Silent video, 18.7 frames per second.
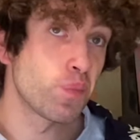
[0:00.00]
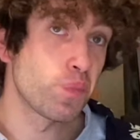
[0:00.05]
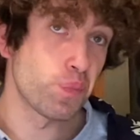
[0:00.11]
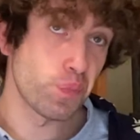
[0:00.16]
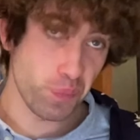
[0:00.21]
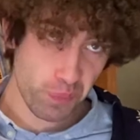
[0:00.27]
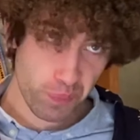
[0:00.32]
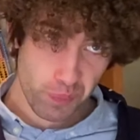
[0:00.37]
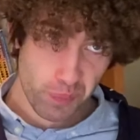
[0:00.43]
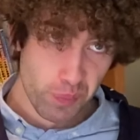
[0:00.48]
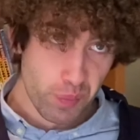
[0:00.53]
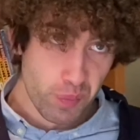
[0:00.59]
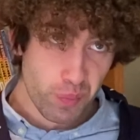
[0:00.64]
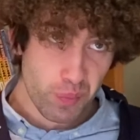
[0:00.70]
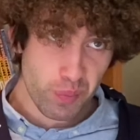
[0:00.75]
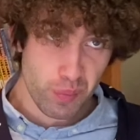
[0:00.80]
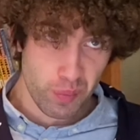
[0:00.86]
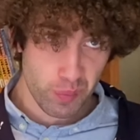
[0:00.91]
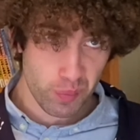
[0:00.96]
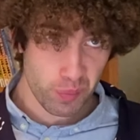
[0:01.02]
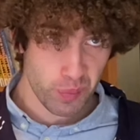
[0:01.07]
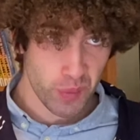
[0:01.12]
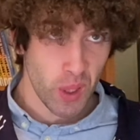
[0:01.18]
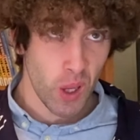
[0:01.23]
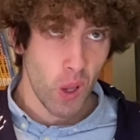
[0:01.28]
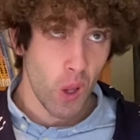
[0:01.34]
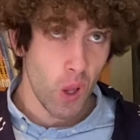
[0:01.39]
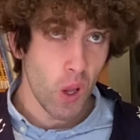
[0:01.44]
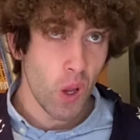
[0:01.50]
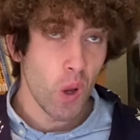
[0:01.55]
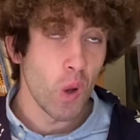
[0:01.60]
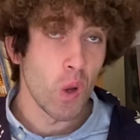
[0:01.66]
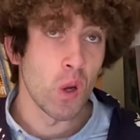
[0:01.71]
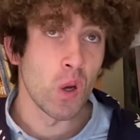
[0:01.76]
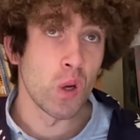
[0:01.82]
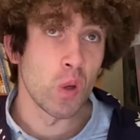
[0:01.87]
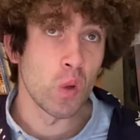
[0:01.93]
Born? Um,
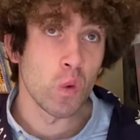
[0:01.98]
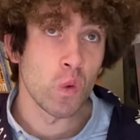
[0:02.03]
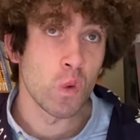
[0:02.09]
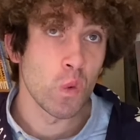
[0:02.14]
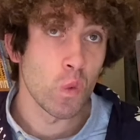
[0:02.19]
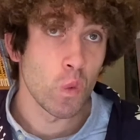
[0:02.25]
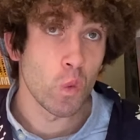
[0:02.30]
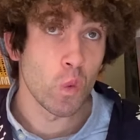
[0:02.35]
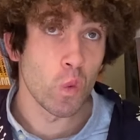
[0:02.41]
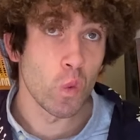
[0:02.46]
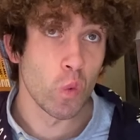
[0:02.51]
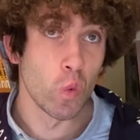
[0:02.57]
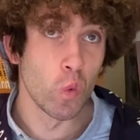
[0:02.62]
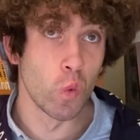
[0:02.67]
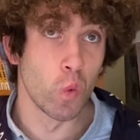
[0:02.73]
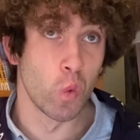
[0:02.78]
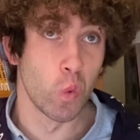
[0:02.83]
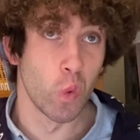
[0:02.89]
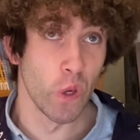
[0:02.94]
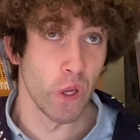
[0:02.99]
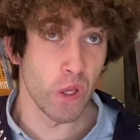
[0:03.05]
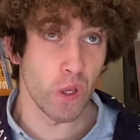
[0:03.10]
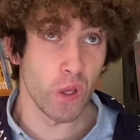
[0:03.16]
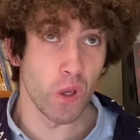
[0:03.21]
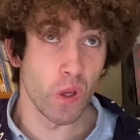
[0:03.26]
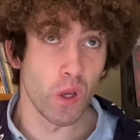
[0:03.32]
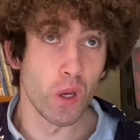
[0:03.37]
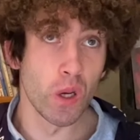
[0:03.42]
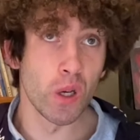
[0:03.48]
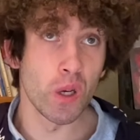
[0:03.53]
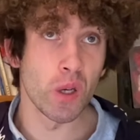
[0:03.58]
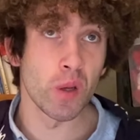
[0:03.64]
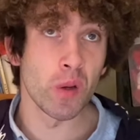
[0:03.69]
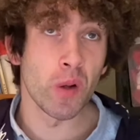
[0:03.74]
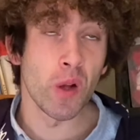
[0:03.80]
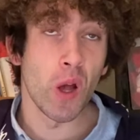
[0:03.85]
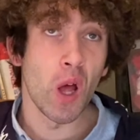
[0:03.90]
yeah, born? Oui.
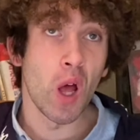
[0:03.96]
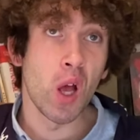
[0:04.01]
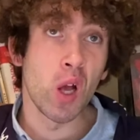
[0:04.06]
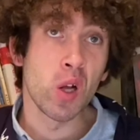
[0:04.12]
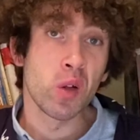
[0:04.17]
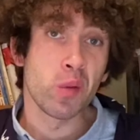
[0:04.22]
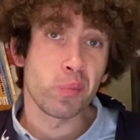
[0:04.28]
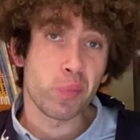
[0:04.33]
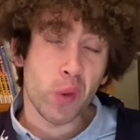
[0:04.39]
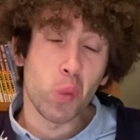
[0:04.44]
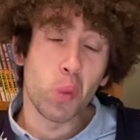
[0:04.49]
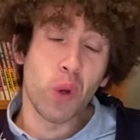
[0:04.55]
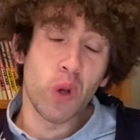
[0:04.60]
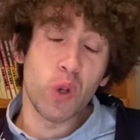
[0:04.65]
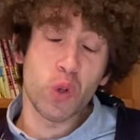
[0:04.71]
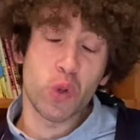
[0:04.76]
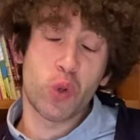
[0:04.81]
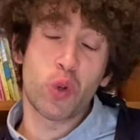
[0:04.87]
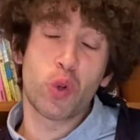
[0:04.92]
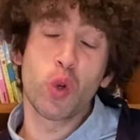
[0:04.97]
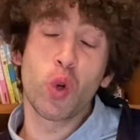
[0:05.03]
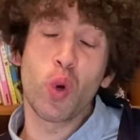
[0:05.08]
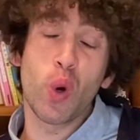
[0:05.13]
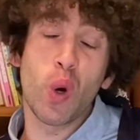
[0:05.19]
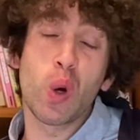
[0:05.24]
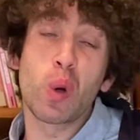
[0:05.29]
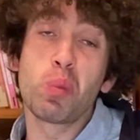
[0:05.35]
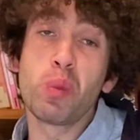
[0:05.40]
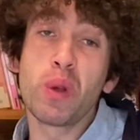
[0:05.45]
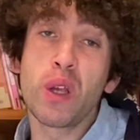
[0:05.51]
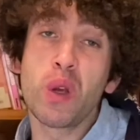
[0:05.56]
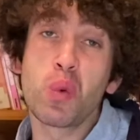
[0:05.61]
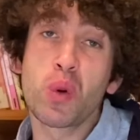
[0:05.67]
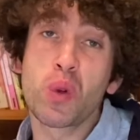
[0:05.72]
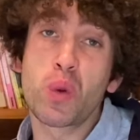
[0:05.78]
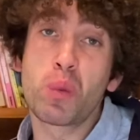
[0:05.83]
Well, Ami uh, was